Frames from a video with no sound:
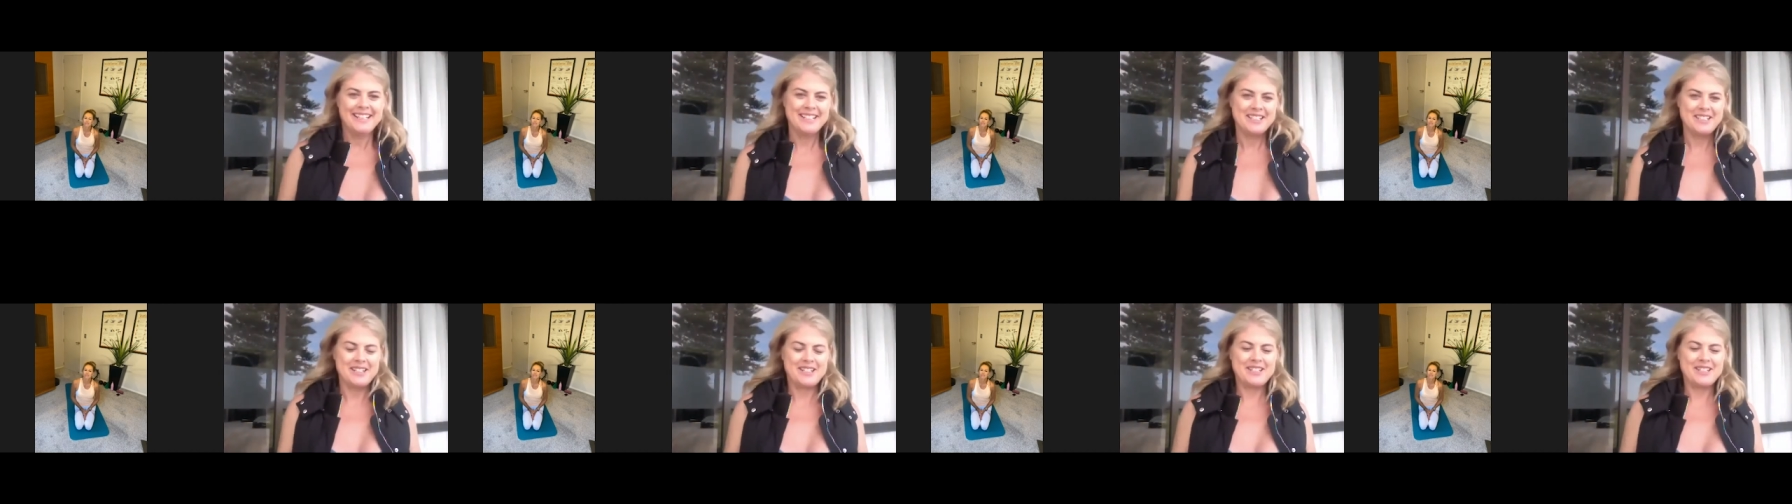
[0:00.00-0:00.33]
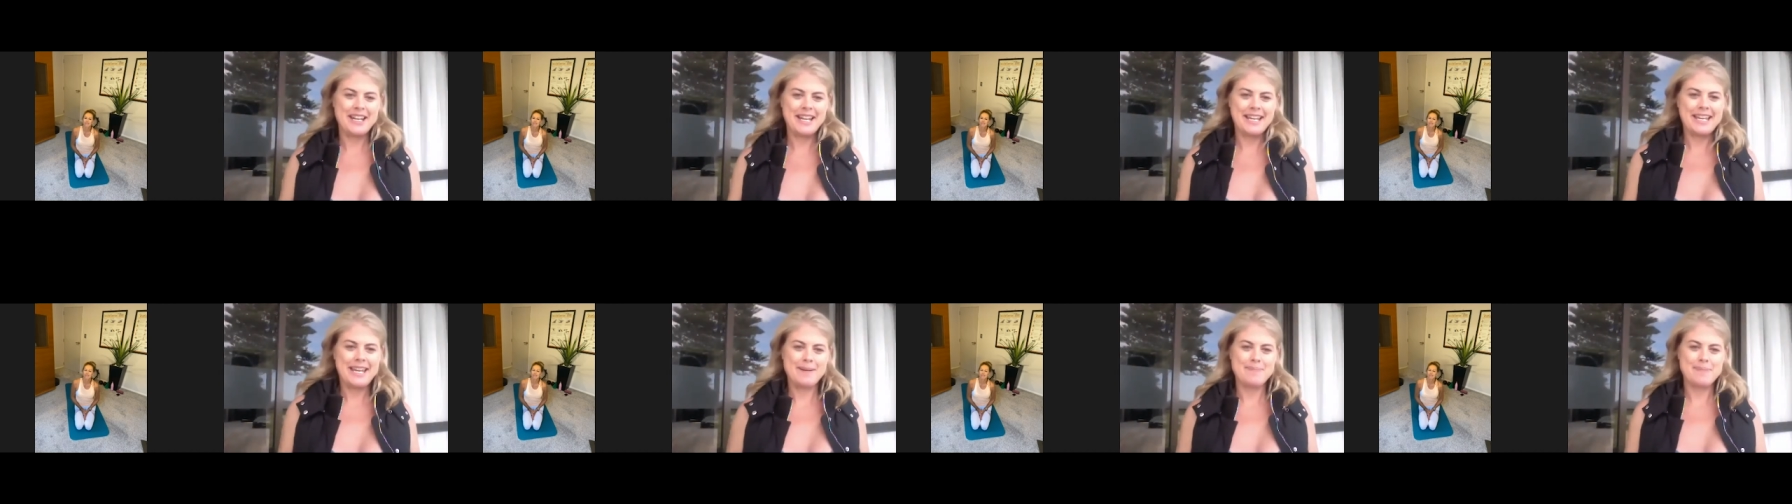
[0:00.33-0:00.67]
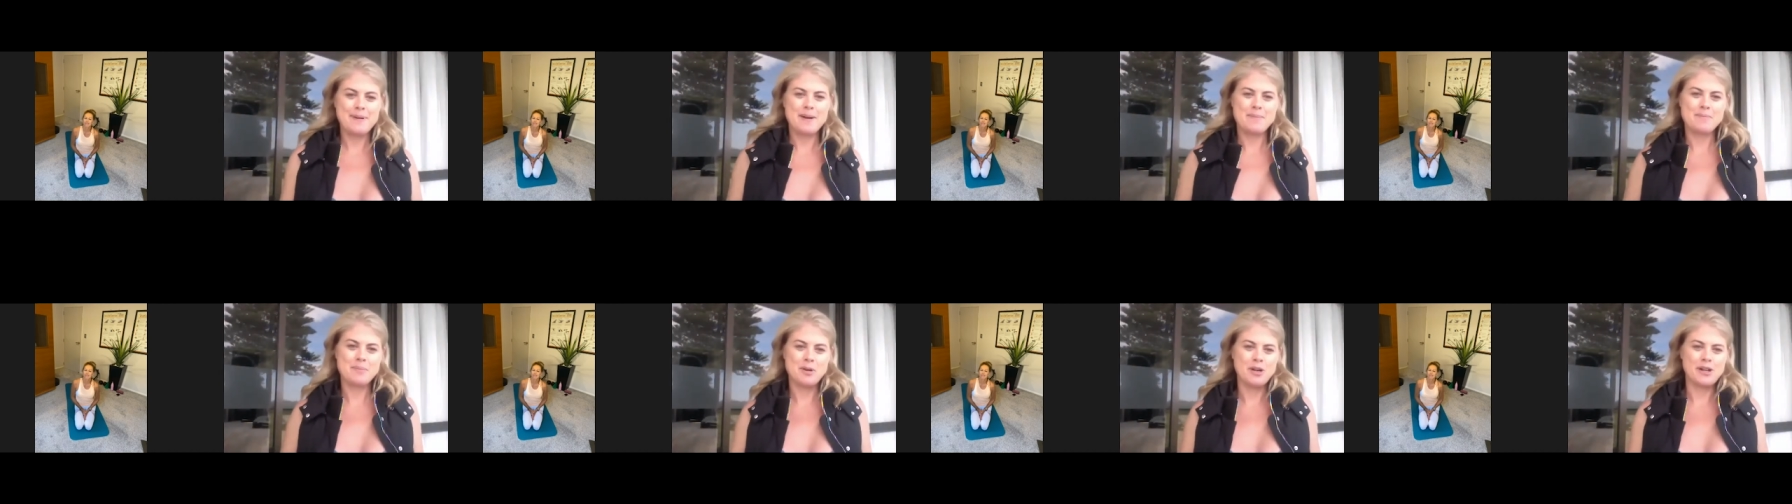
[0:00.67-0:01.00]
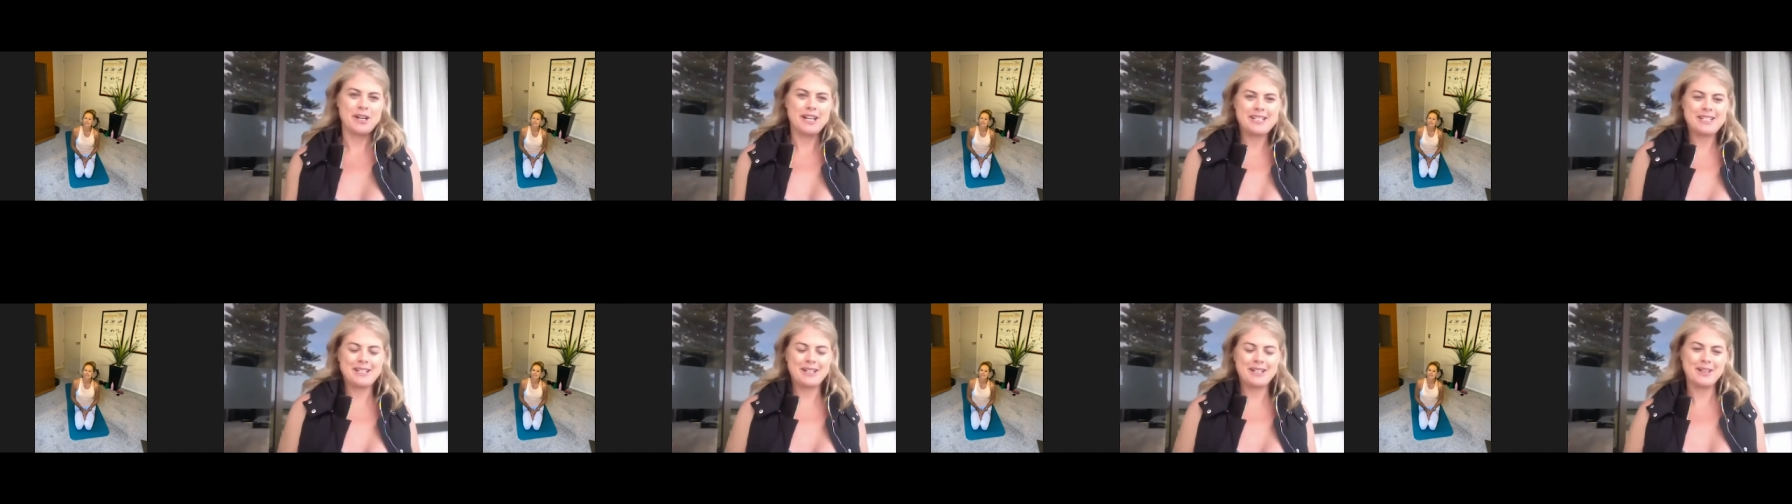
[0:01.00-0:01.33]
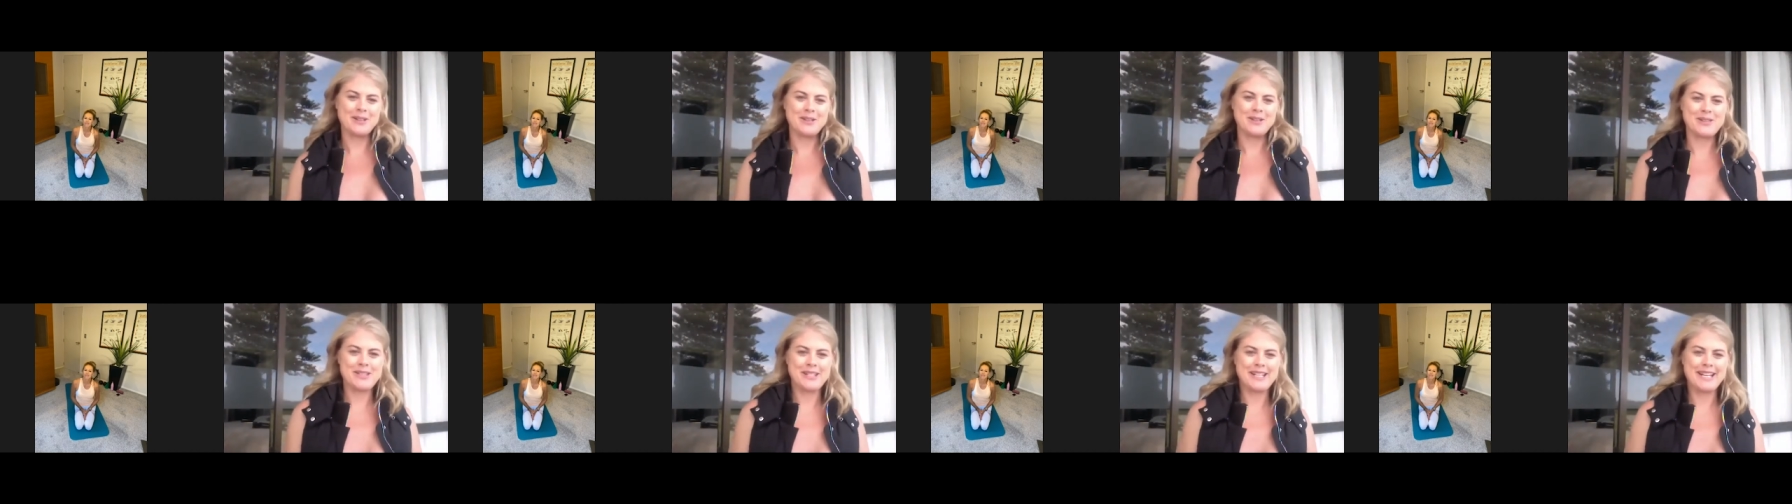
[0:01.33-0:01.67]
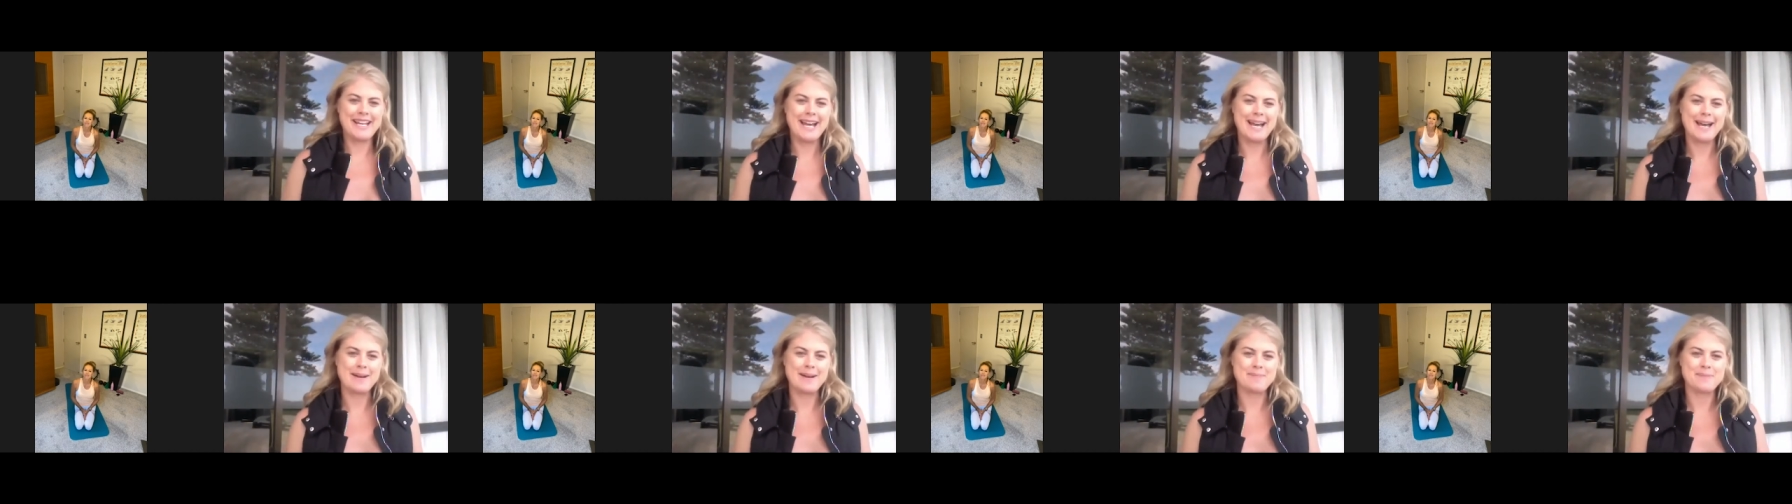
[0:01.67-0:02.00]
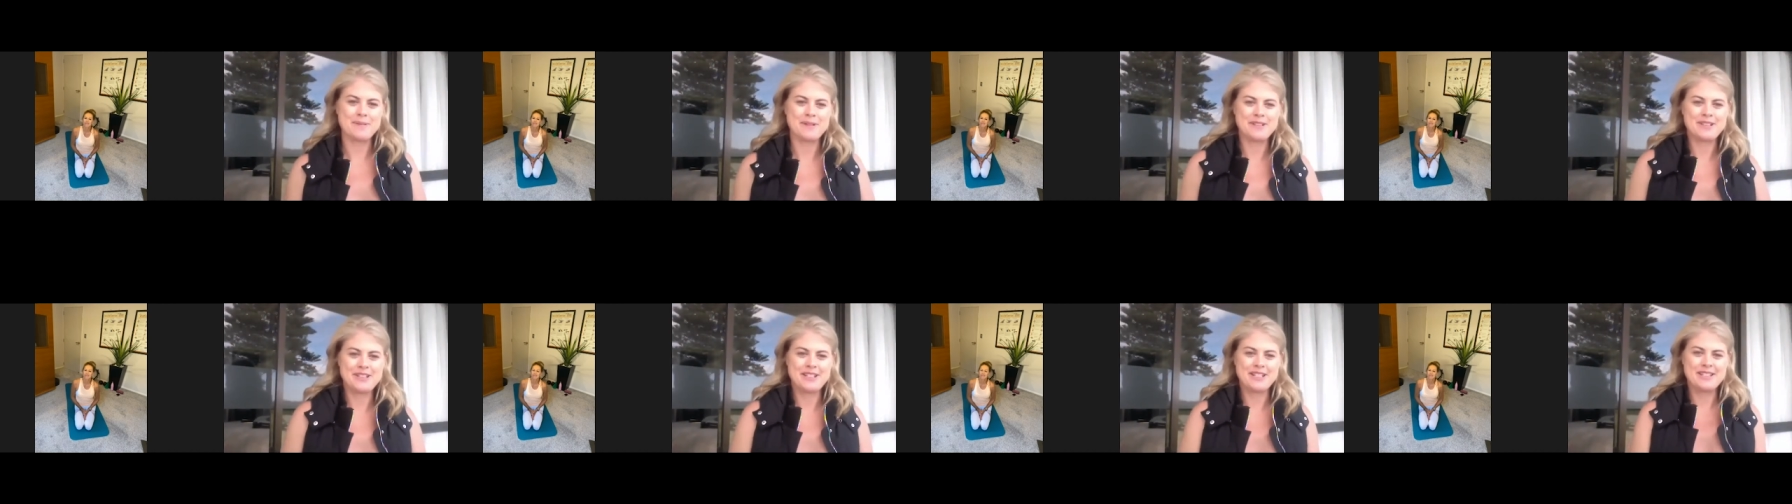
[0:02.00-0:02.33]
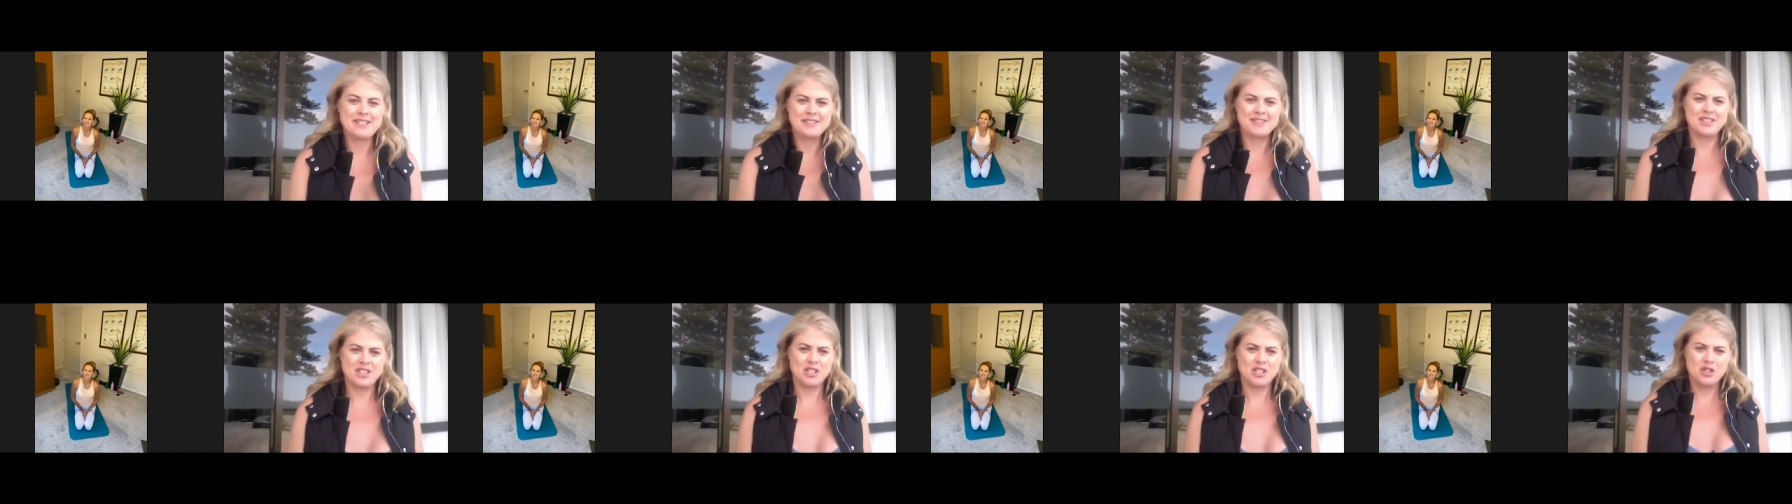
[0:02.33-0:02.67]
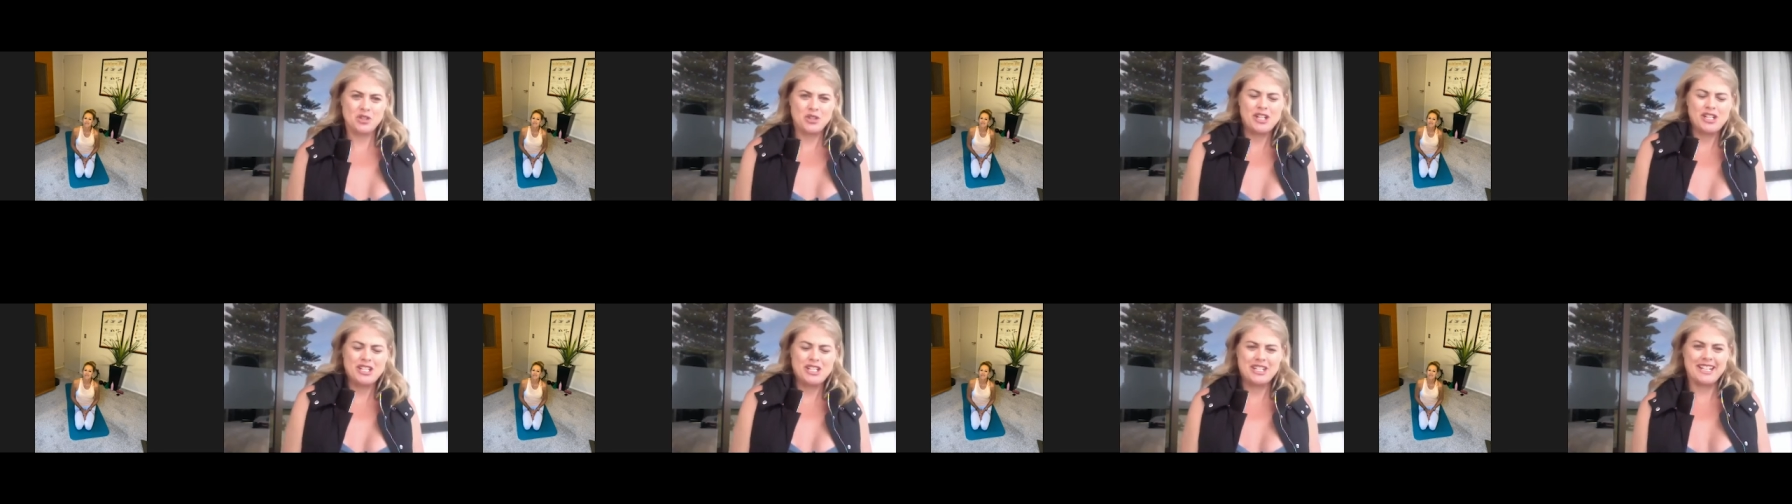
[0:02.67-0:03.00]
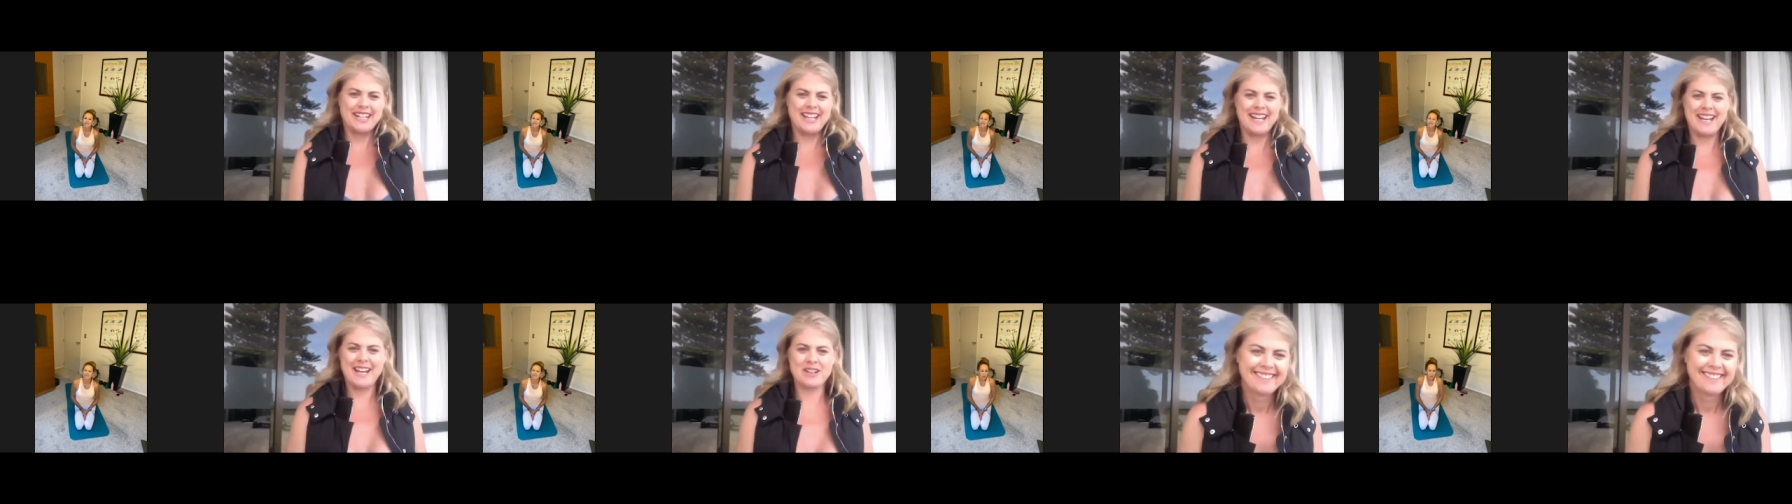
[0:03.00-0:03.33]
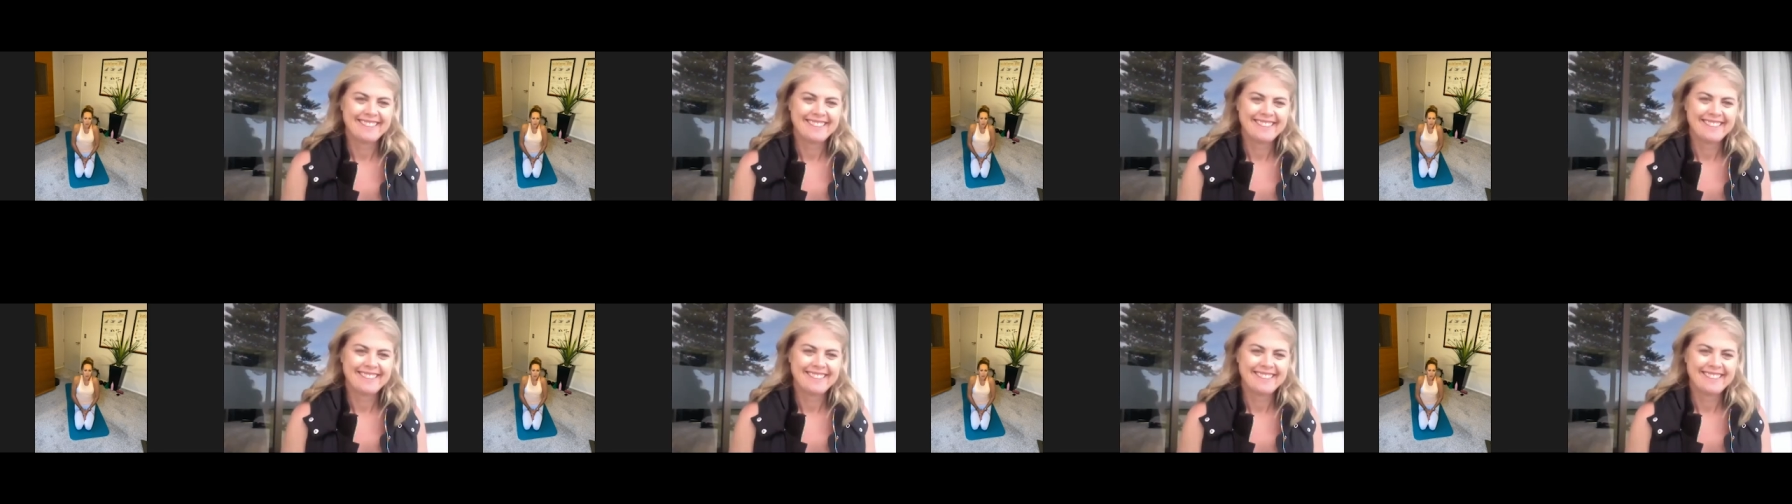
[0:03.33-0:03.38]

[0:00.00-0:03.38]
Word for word: to shake up our body, to loosen up, and just to stretch it out?